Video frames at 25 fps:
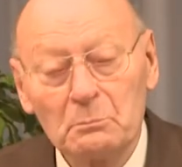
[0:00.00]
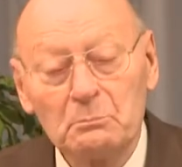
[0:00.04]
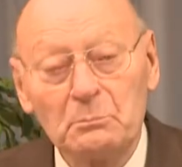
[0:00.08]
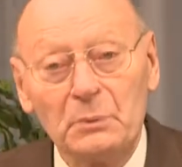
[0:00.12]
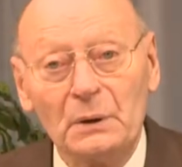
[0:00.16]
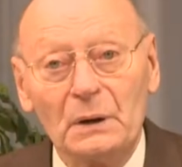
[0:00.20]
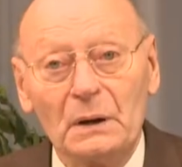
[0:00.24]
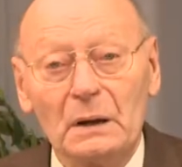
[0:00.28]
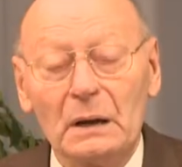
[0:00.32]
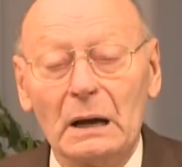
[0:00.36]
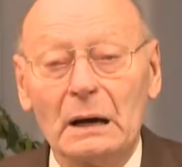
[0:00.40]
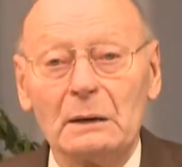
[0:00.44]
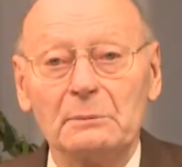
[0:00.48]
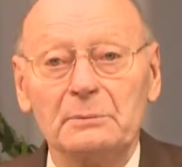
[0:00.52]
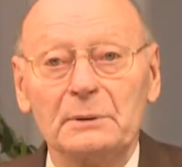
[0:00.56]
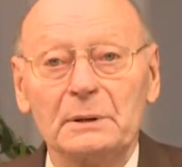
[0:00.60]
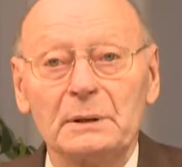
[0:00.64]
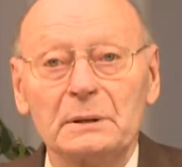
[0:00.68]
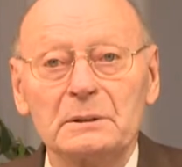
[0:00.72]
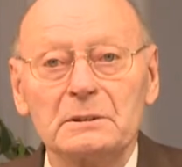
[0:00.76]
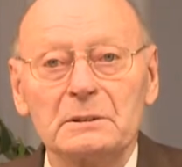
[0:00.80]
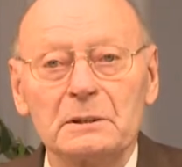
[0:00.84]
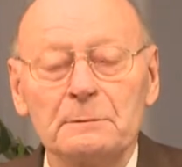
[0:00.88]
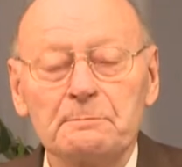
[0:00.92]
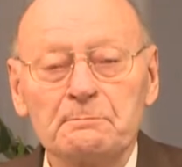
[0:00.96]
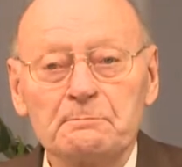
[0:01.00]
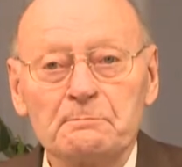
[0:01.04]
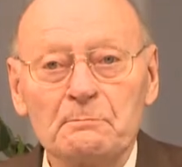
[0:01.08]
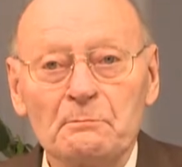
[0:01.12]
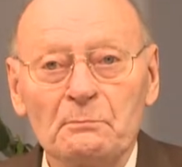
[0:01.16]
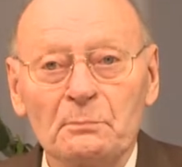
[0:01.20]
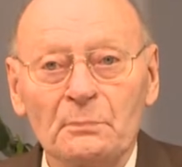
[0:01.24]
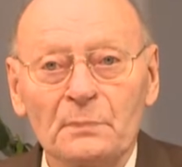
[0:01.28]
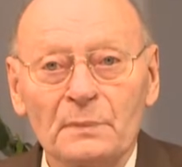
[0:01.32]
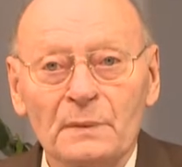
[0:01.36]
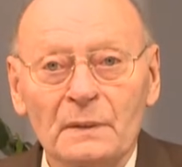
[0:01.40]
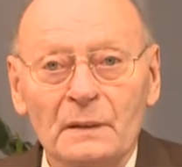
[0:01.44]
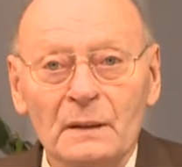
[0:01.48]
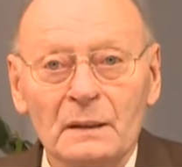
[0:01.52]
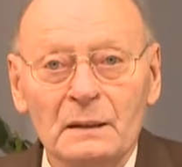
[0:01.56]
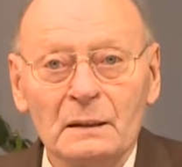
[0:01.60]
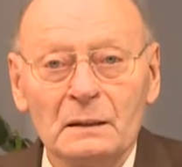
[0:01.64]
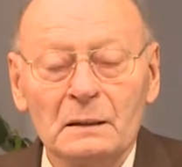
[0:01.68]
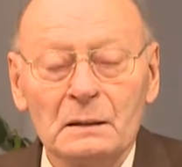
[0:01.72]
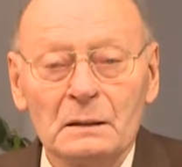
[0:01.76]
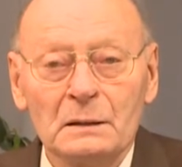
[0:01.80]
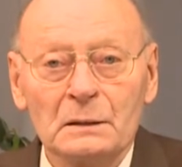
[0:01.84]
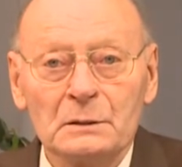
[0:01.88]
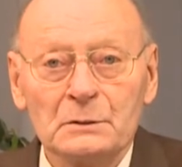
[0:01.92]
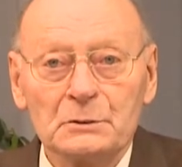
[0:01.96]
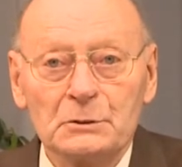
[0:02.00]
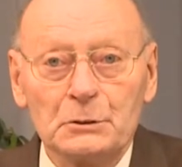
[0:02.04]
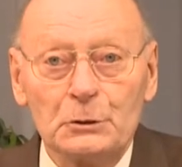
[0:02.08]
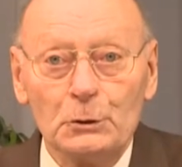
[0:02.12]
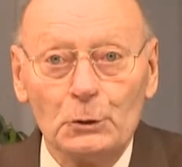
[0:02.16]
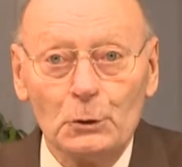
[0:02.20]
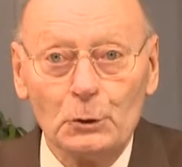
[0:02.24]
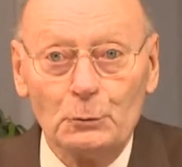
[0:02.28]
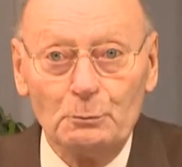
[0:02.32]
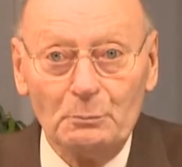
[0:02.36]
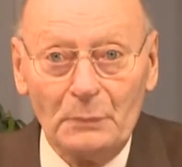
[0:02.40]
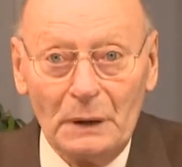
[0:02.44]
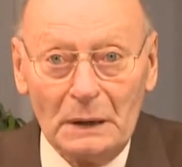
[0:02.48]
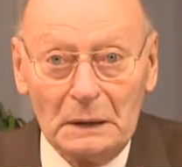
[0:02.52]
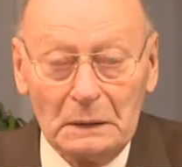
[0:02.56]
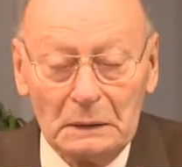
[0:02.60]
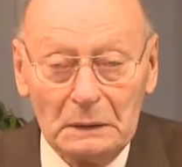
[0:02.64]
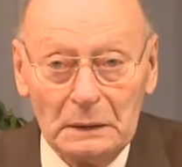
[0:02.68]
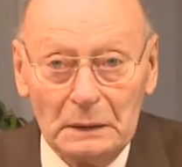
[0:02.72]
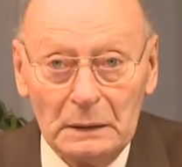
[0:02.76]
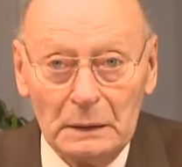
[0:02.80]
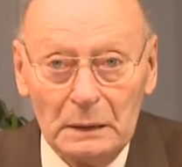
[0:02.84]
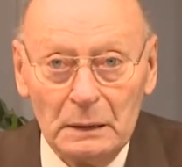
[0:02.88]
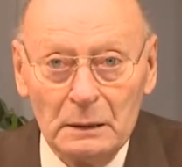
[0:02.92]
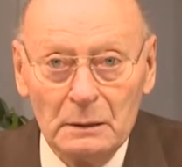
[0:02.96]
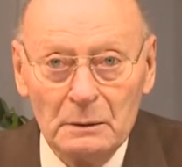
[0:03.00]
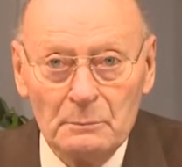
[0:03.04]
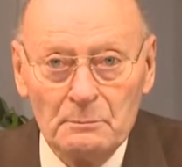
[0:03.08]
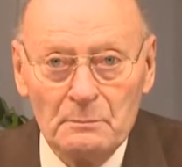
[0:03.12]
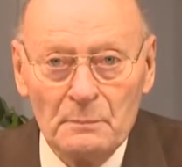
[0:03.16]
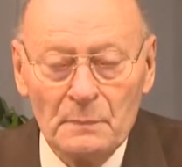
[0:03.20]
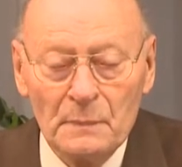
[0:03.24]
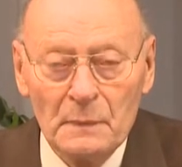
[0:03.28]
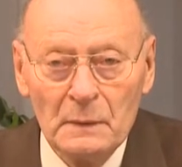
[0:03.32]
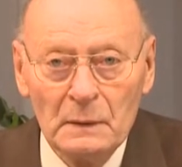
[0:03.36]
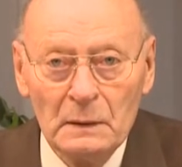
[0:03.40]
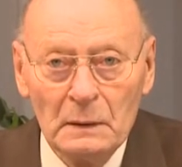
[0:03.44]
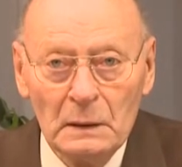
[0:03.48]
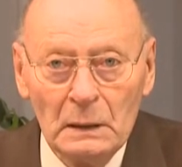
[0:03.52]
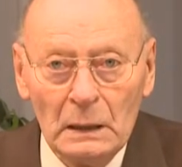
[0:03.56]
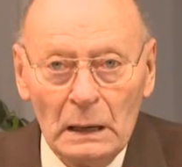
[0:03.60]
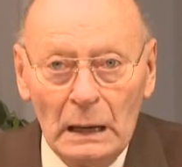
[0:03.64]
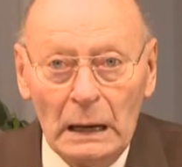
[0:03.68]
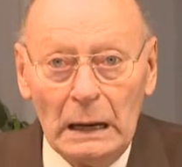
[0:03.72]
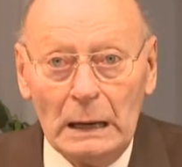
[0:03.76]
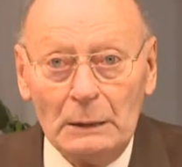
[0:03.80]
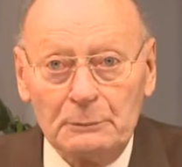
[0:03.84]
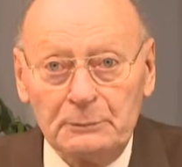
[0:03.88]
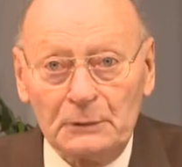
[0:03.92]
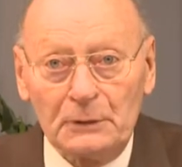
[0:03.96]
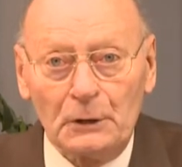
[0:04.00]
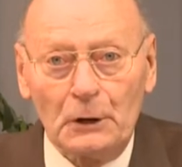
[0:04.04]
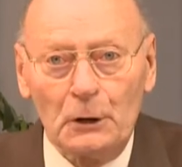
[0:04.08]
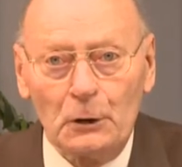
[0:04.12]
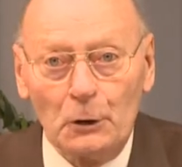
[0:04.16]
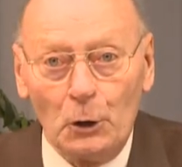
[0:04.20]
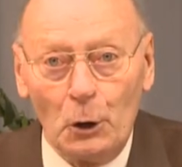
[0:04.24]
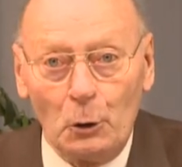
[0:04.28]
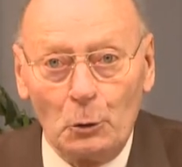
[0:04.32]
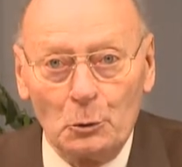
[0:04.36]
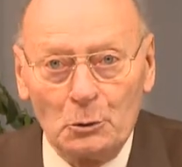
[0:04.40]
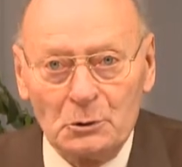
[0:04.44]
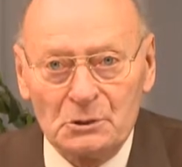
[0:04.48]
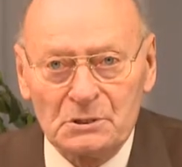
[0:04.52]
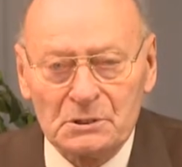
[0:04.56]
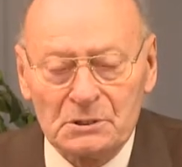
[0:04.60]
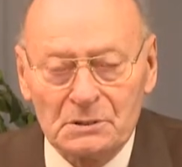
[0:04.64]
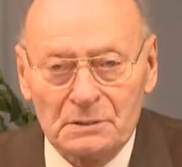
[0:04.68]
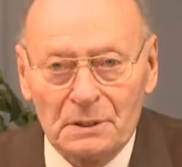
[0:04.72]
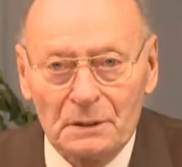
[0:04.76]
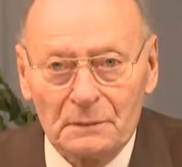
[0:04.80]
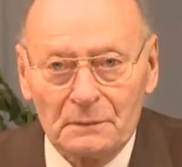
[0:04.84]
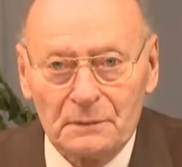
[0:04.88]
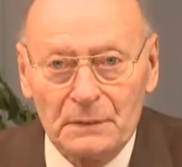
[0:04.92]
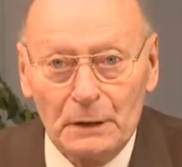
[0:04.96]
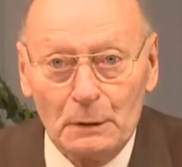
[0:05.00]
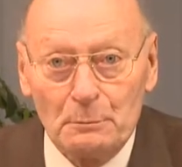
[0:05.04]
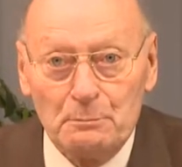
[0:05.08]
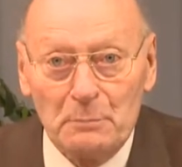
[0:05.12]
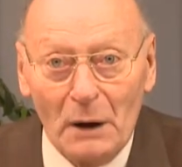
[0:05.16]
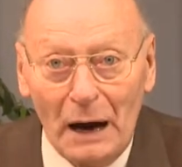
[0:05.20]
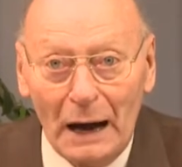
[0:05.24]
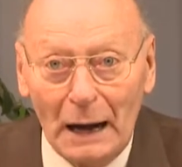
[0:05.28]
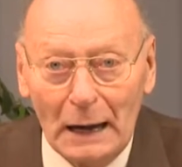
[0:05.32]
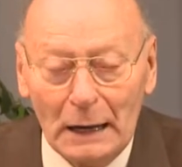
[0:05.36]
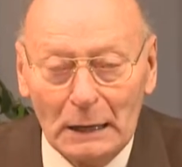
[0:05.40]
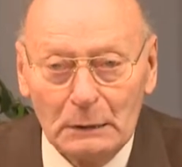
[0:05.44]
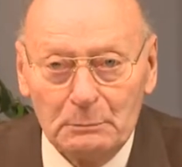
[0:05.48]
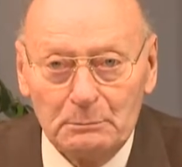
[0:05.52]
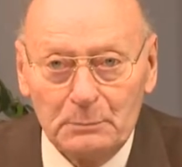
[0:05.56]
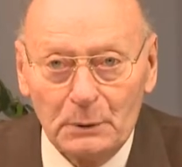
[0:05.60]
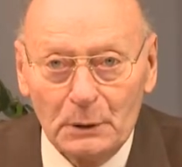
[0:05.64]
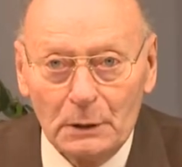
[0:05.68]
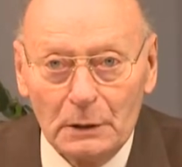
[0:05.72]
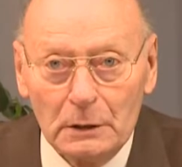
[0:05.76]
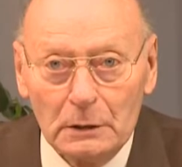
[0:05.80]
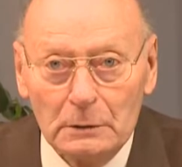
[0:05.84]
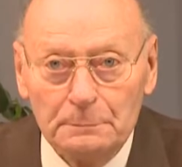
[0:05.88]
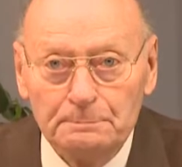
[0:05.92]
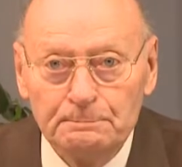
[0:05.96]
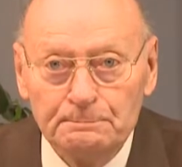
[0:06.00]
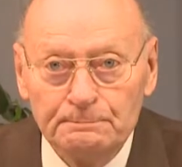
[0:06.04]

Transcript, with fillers: Beloved, too many have closed the Bible